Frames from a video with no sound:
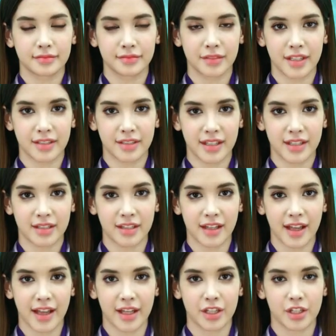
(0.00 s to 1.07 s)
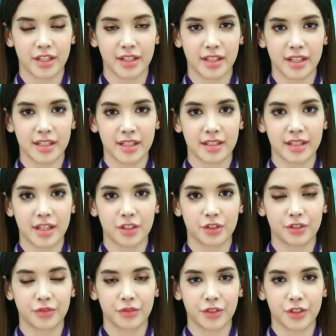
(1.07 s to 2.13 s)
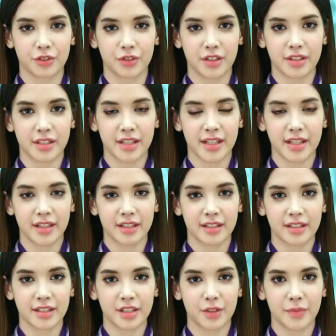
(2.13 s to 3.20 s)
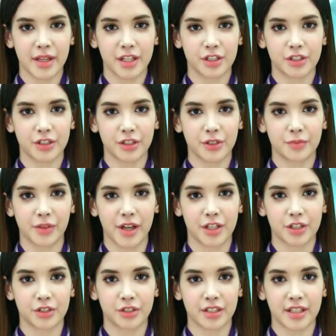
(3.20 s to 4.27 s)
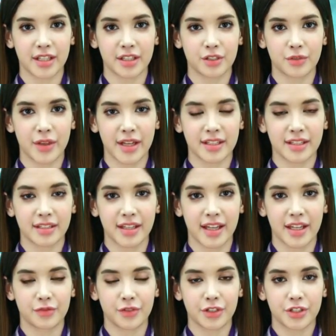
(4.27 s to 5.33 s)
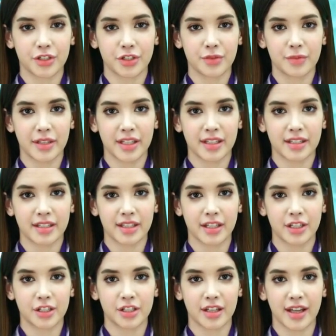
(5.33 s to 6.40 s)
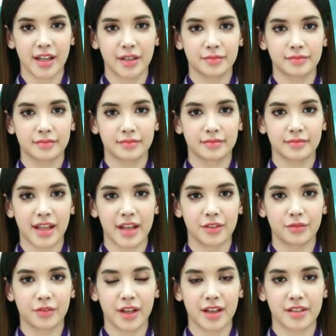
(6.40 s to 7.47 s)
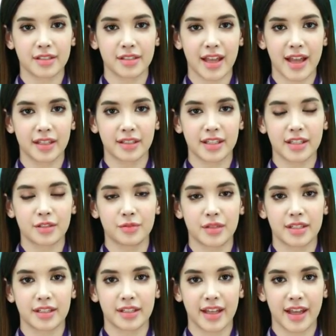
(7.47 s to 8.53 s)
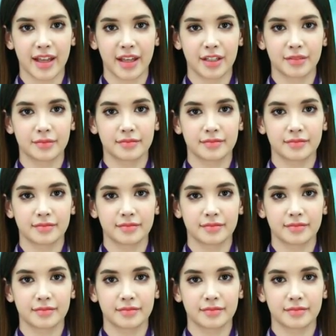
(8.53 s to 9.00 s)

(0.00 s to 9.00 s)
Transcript: Good dental hygiene is essential for strong teeth, so make sure you brush your teeth twice a day for 2 minutes each time, and floss at least once a day.